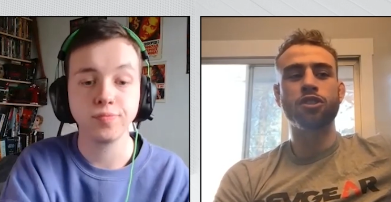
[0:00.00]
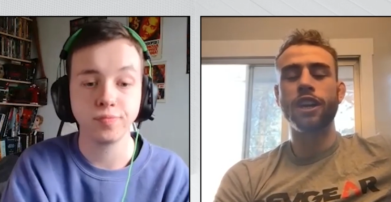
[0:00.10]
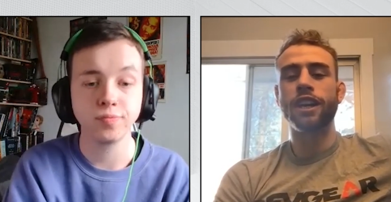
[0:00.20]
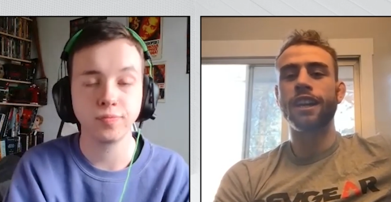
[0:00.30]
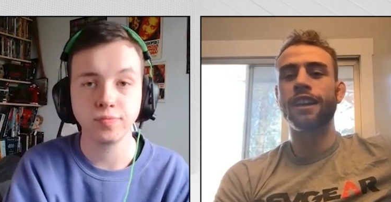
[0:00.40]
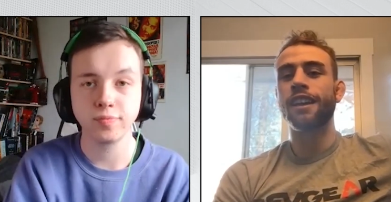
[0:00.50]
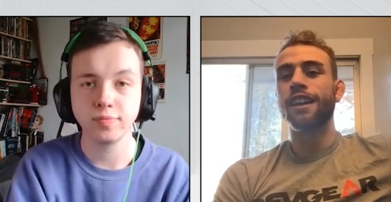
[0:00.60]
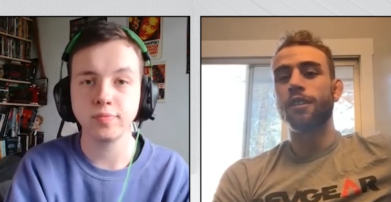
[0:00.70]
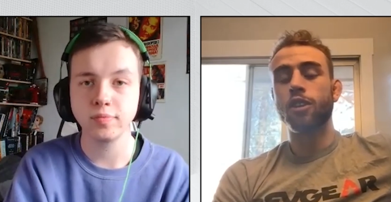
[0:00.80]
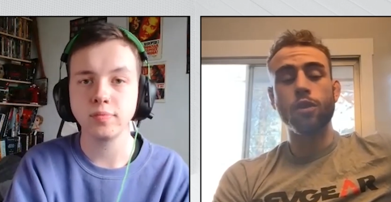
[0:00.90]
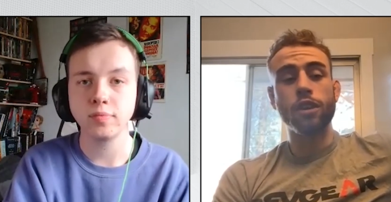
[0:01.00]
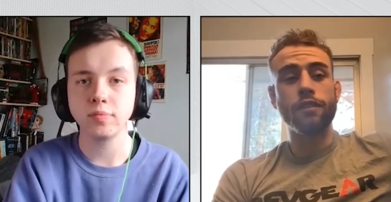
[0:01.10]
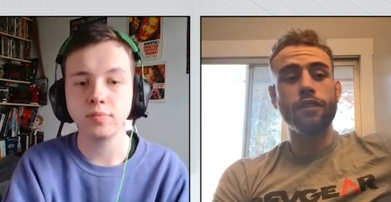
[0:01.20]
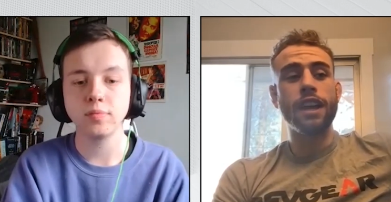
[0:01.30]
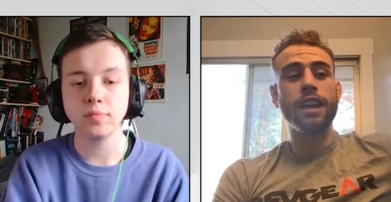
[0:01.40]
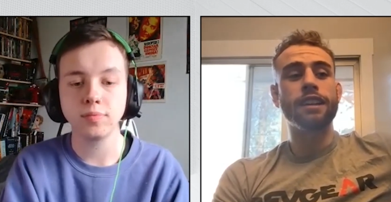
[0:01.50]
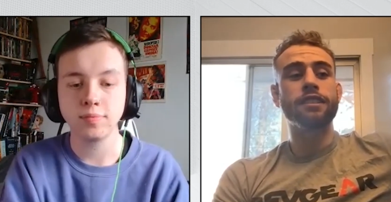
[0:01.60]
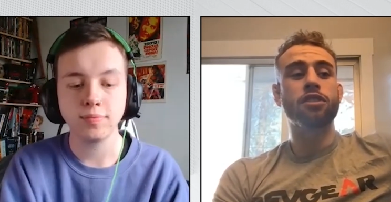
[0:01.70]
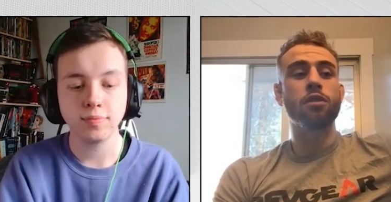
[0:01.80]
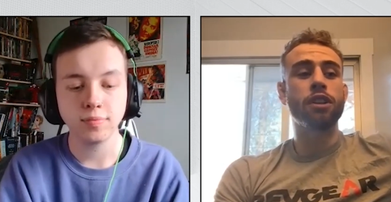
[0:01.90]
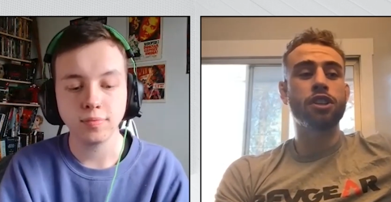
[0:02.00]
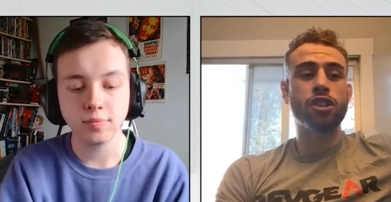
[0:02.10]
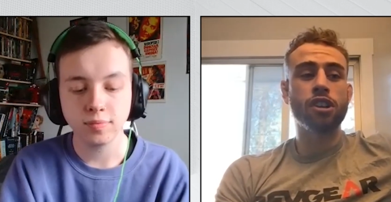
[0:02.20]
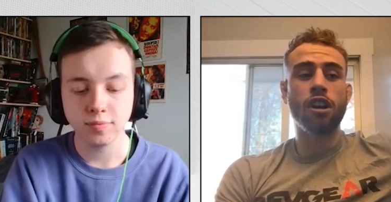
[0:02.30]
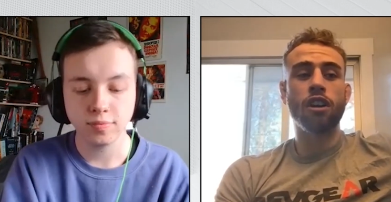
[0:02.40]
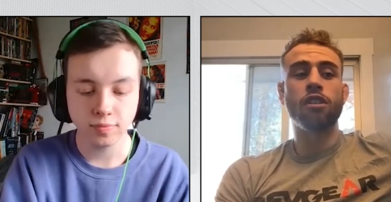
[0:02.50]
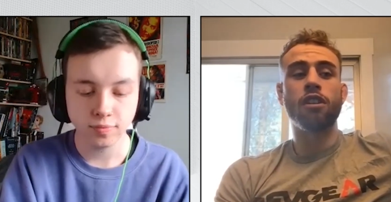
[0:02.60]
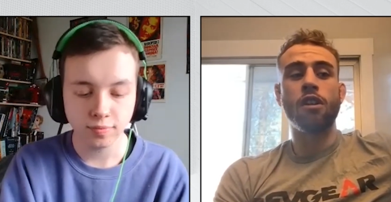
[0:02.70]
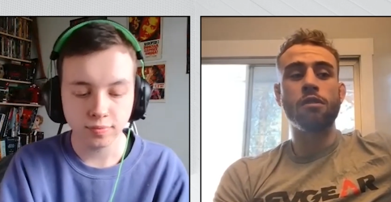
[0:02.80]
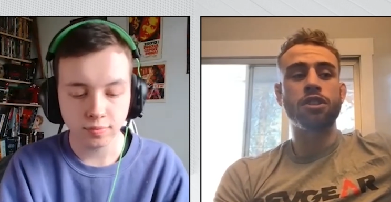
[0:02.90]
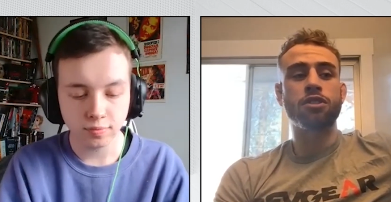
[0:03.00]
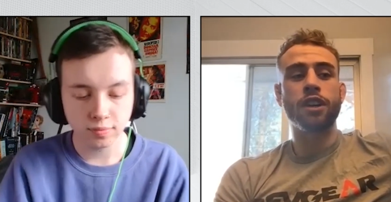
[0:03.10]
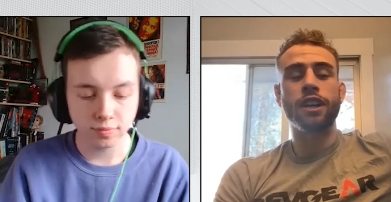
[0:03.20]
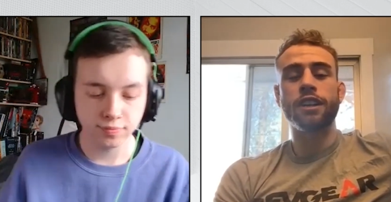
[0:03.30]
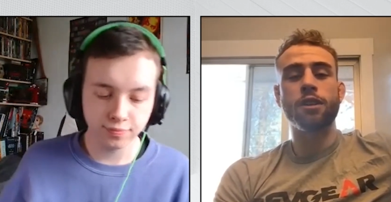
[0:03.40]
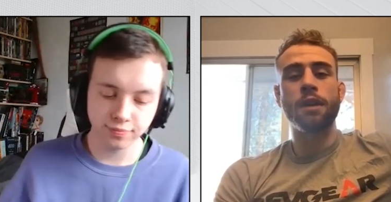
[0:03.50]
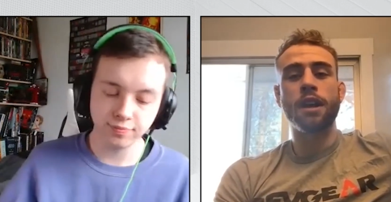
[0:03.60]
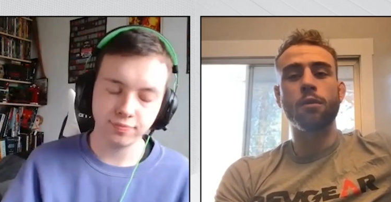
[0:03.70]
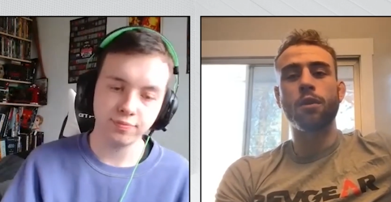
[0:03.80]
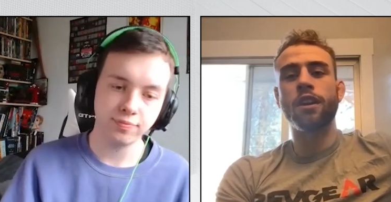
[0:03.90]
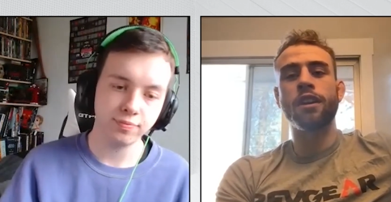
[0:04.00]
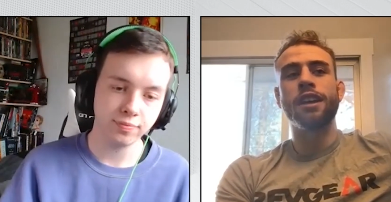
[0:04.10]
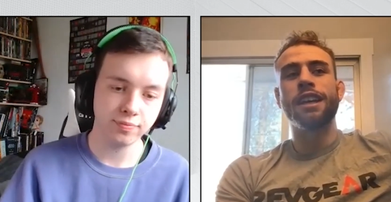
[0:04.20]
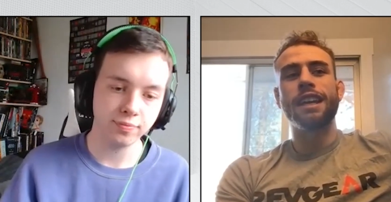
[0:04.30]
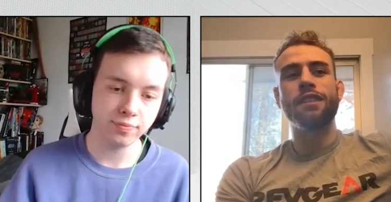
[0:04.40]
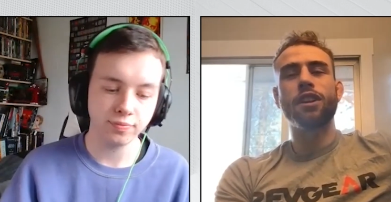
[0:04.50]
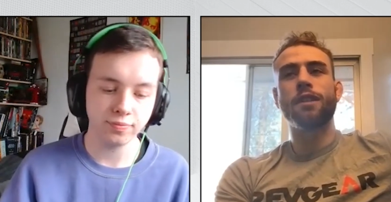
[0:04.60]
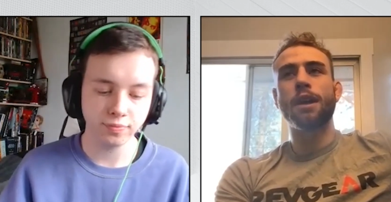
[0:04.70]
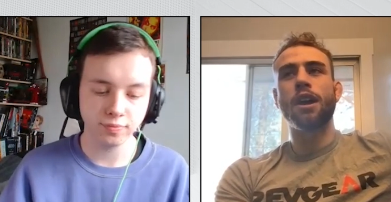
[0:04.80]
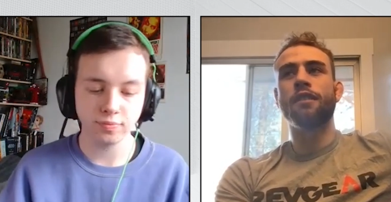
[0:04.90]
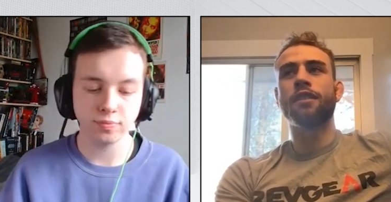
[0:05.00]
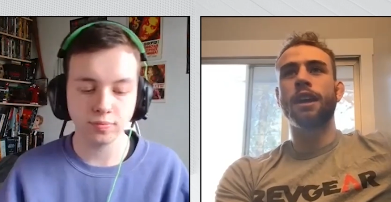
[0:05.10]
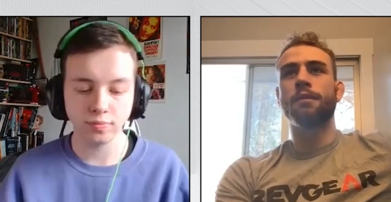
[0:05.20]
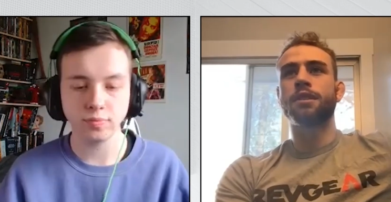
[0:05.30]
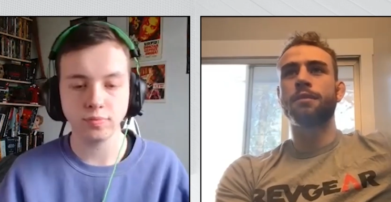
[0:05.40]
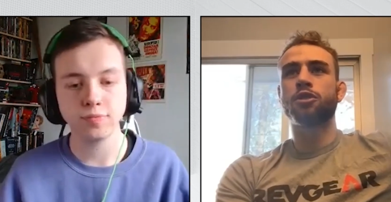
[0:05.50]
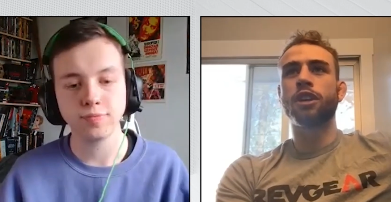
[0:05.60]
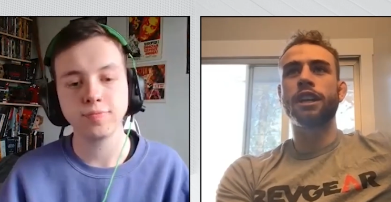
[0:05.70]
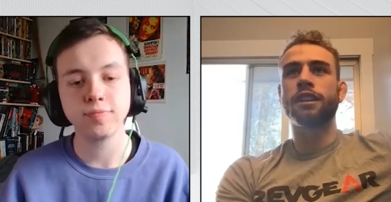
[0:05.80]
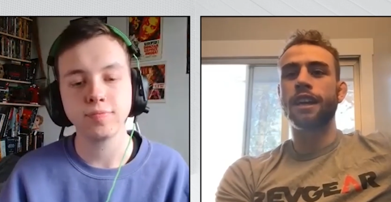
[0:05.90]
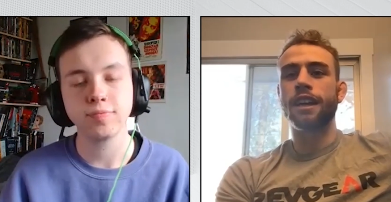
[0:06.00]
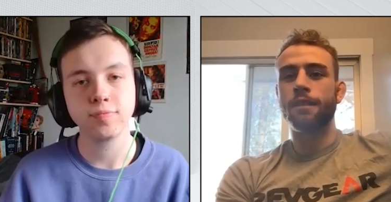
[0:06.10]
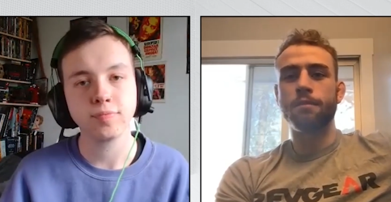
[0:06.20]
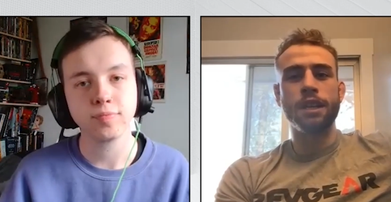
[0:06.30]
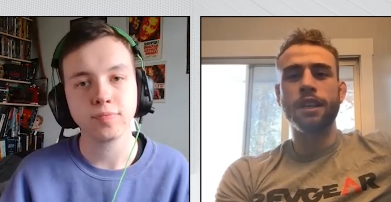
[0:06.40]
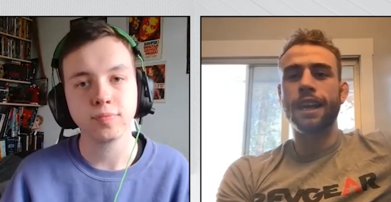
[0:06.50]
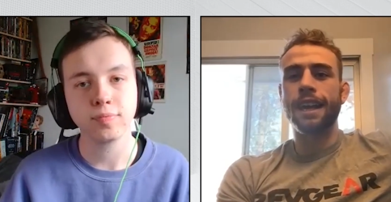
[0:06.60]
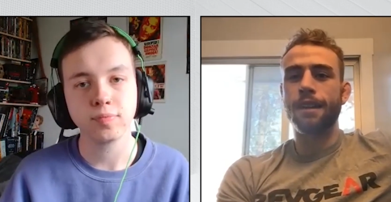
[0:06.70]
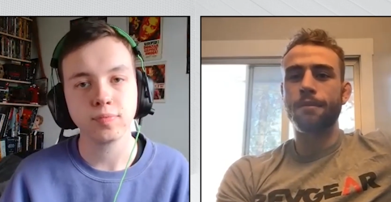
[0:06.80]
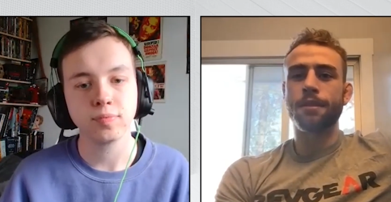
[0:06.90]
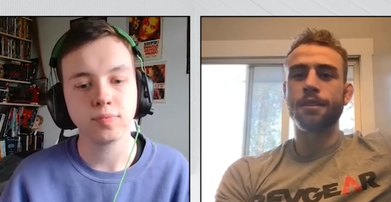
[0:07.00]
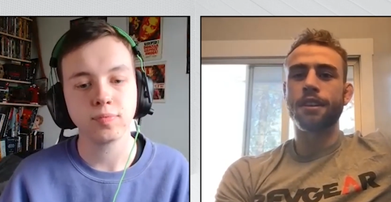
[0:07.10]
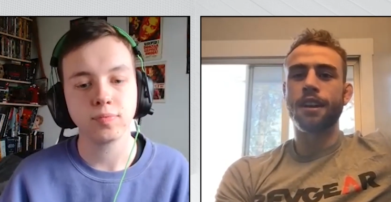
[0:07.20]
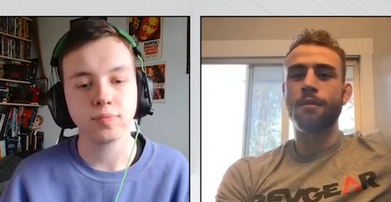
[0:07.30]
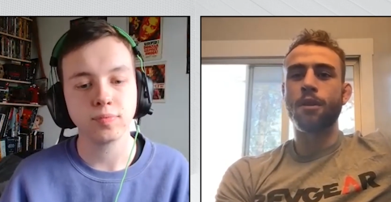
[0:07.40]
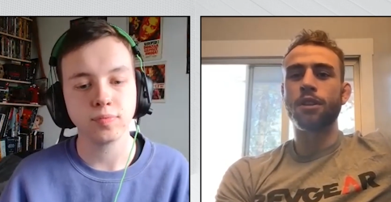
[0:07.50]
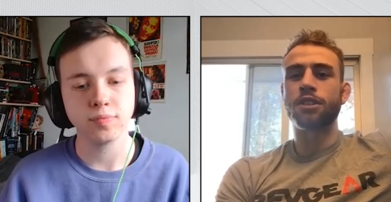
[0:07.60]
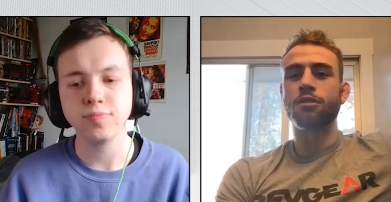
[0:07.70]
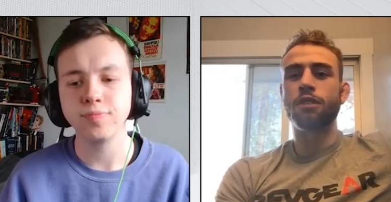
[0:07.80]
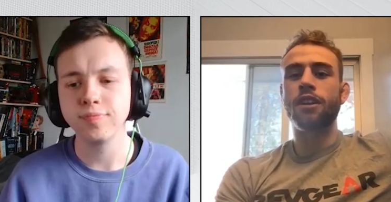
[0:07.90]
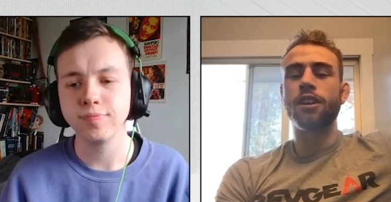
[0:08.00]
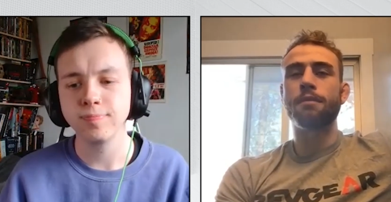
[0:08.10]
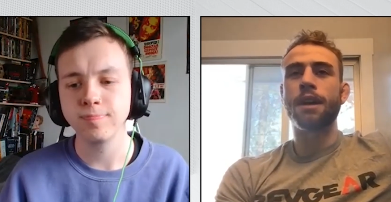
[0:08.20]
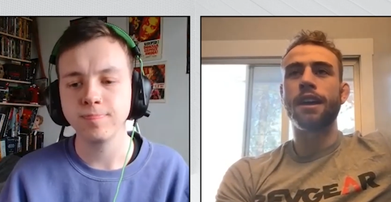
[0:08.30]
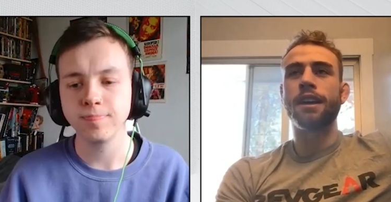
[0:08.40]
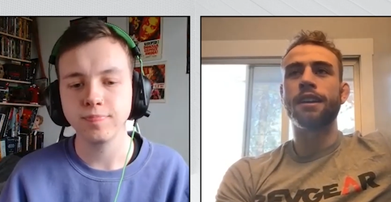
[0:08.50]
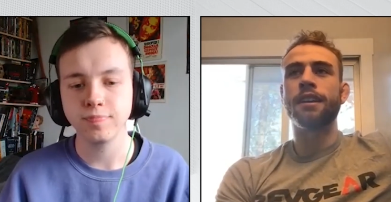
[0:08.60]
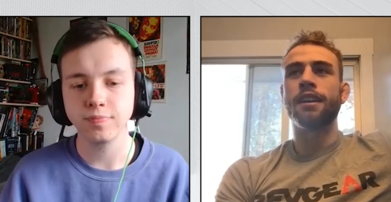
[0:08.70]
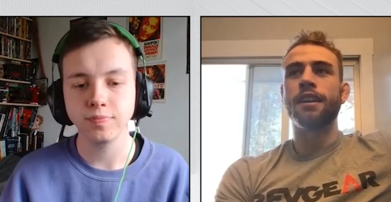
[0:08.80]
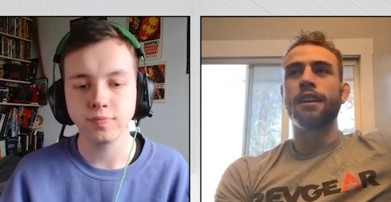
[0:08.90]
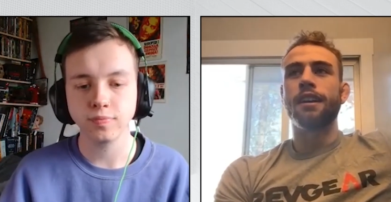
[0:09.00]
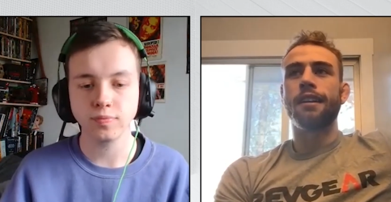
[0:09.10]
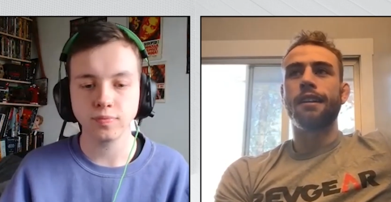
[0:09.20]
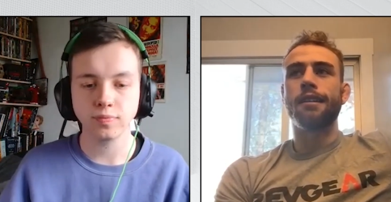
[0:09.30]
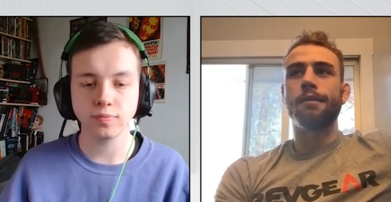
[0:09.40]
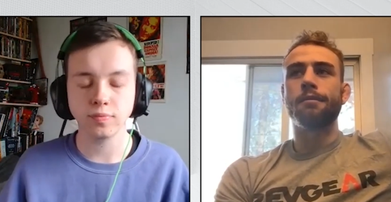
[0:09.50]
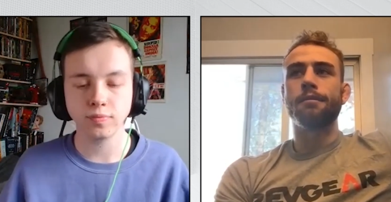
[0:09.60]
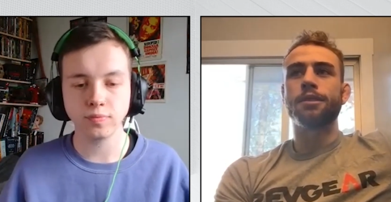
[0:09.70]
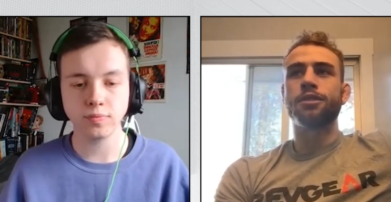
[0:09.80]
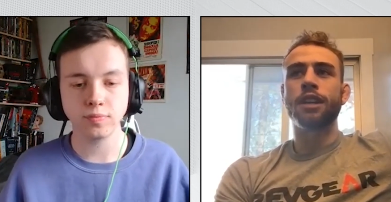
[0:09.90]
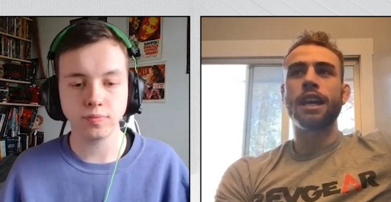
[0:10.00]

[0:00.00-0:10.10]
Speaker 1: training going to Vegas, going to Chicago, always training no matter what. Even on my off camps, I'm training like I'm in a camp. I'm always surrounded by it. Um, so